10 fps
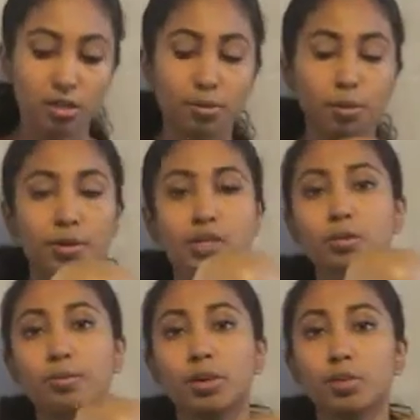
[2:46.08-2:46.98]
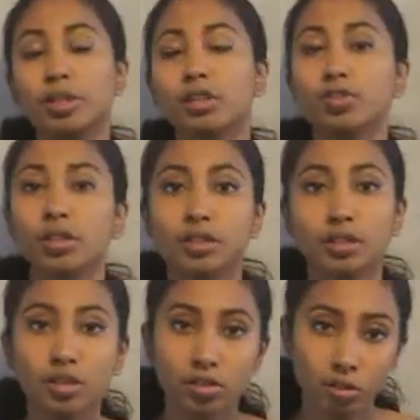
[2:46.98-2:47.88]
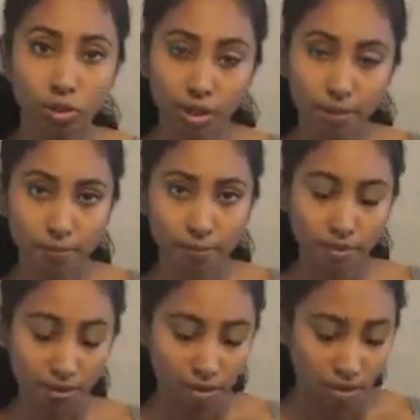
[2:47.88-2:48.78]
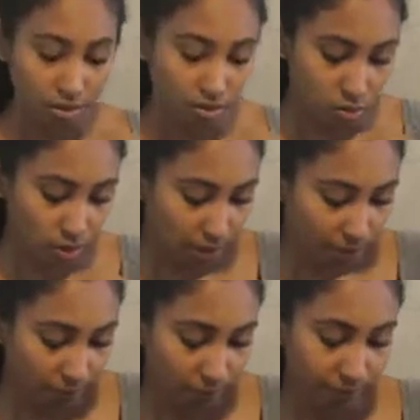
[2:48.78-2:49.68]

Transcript: proper support when they're facing this way. This way,